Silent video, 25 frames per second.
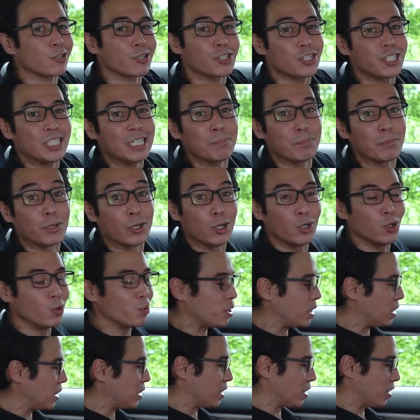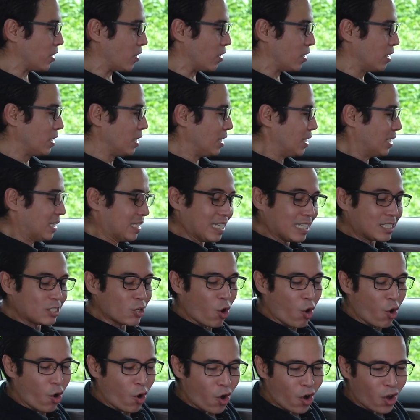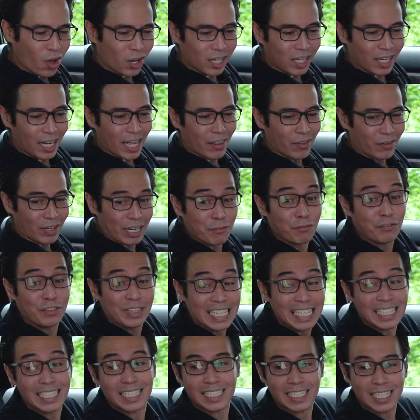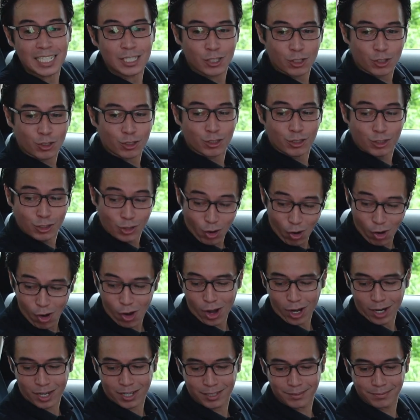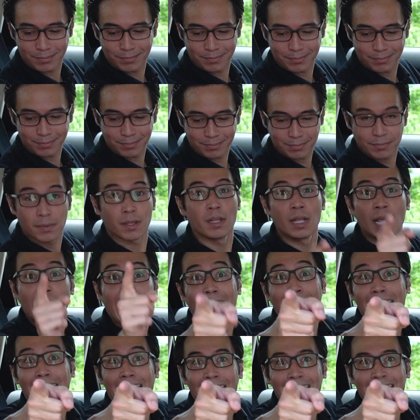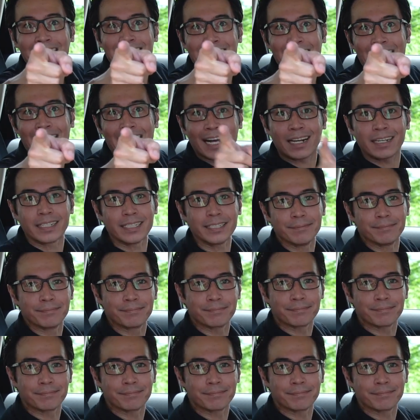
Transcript: or cheap glue in here. It's all leather. If these seats could talk, exactly.